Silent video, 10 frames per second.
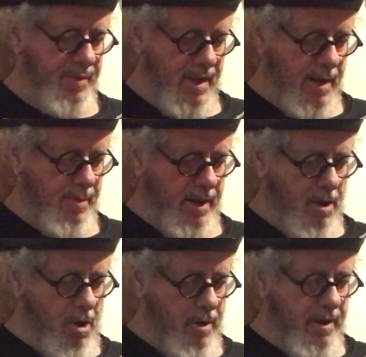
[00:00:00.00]
And I'm like,
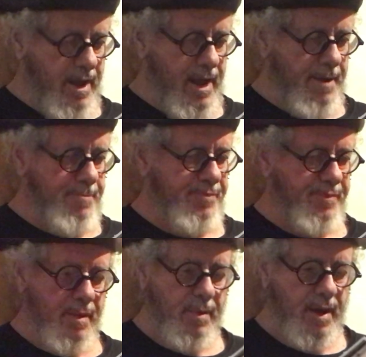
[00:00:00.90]
oh, okay.
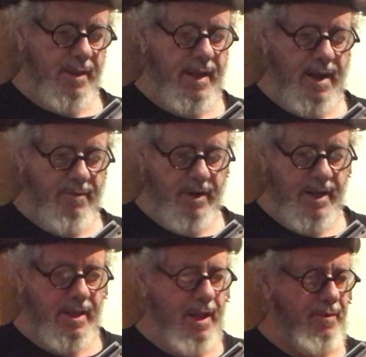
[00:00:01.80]
But they never
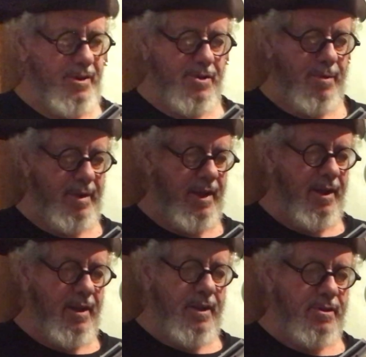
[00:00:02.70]
did give it to me.
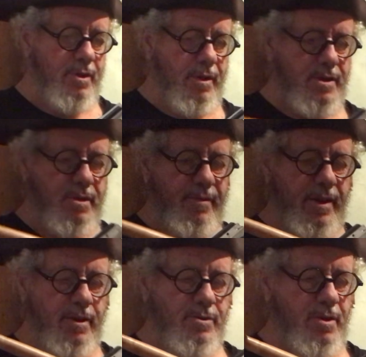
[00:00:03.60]
So this
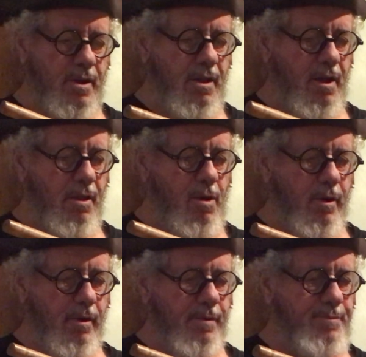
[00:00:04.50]
videos took a lot
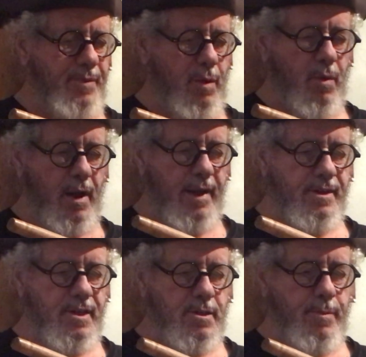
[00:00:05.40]
longer than what I
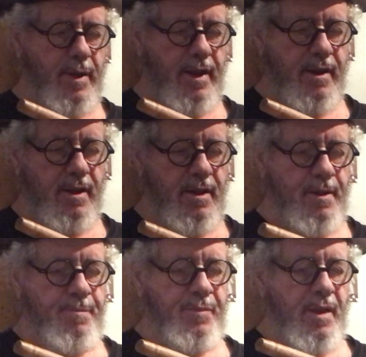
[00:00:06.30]
anticipated
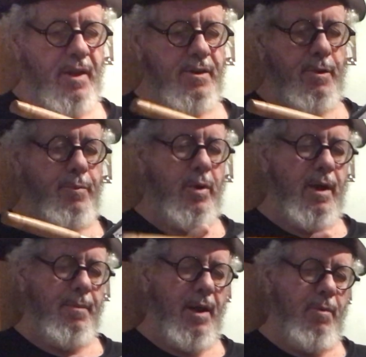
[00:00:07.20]
to put
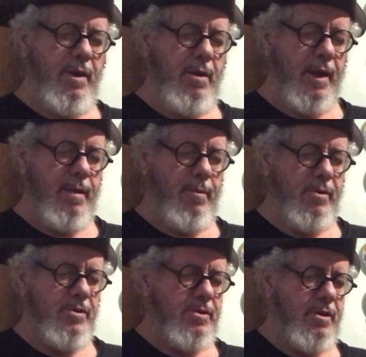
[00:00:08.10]
up. Hey, well, you know, I come up
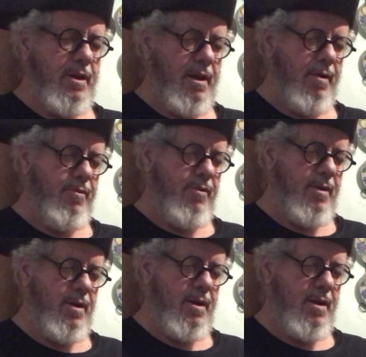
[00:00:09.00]
with just enough,
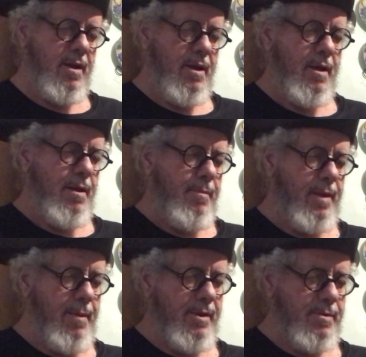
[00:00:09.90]

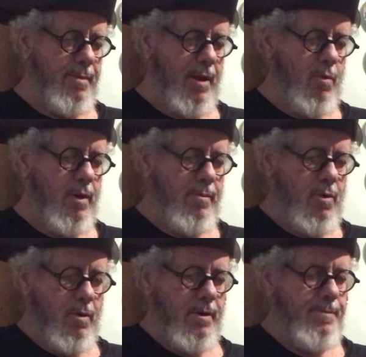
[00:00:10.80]
maybe, to make one
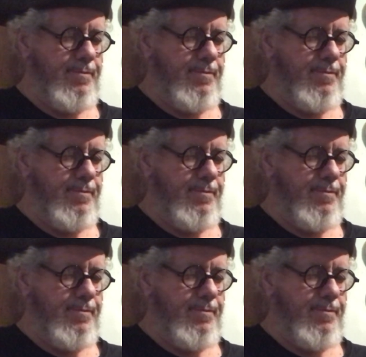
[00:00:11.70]
more.